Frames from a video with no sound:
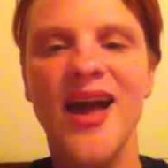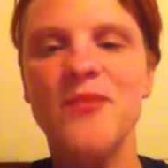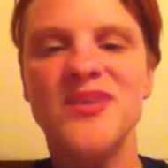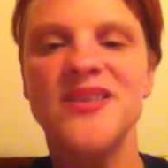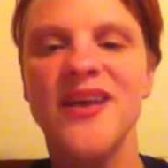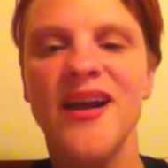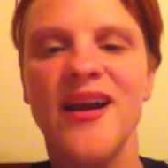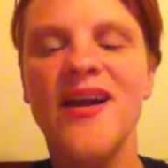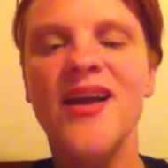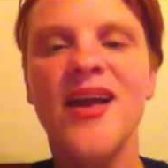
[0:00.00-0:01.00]
I was
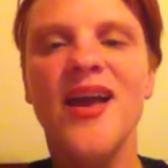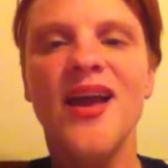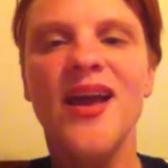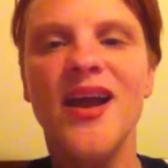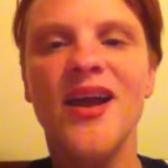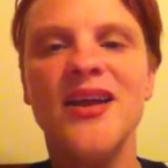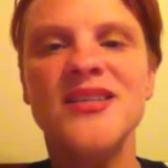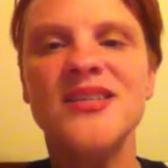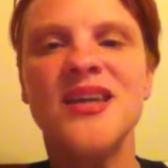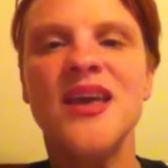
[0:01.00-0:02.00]
there,
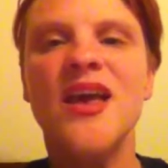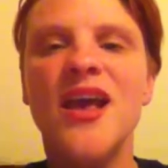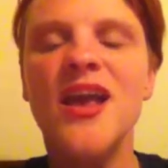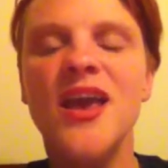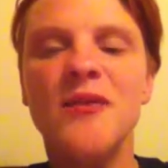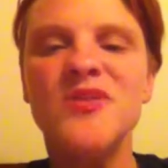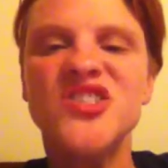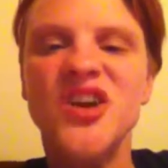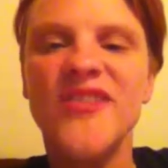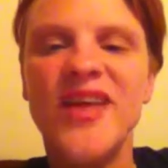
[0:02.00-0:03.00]
and it
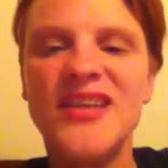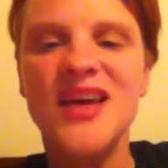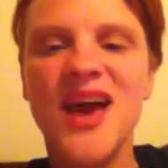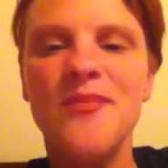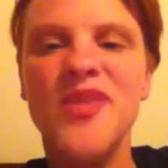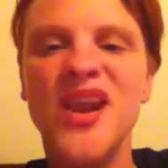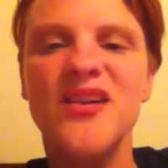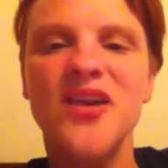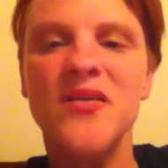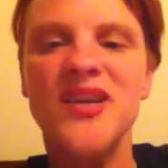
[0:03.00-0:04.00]
was during that time that I
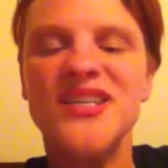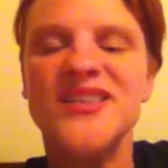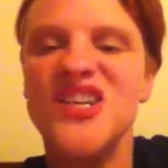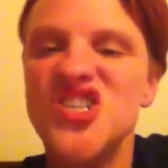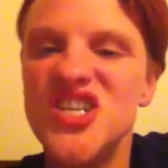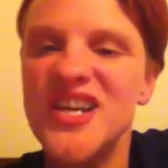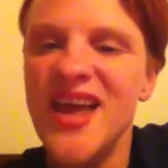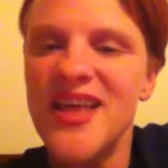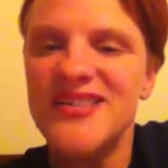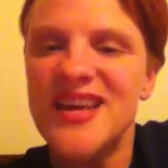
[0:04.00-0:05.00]
noticed that she
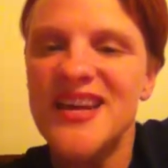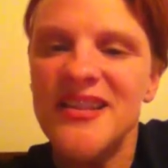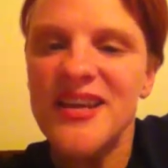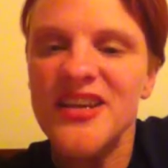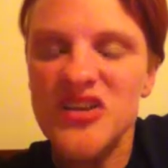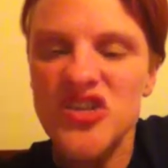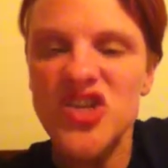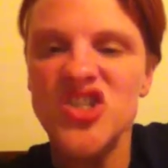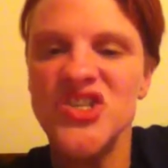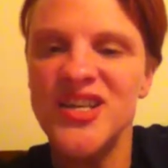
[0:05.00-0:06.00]
didn't suddenly
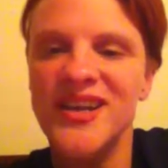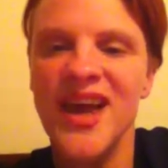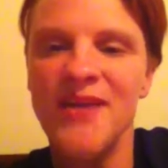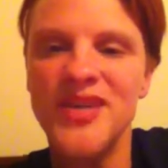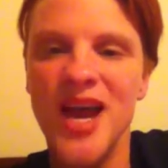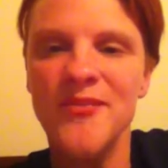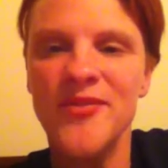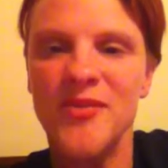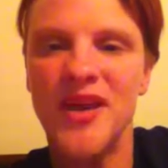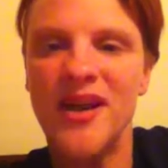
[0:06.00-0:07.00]
she just didn't have time
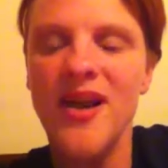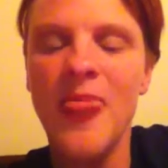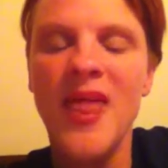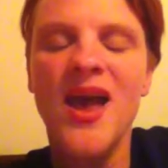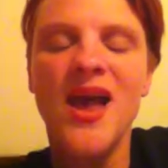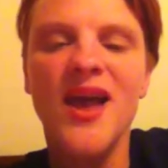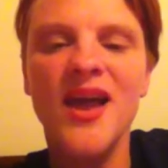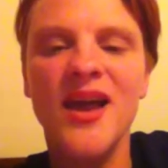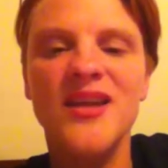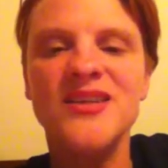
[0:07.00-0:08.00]
for me,
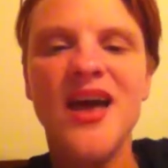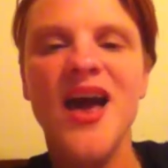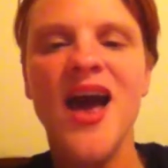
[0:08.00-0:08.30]
and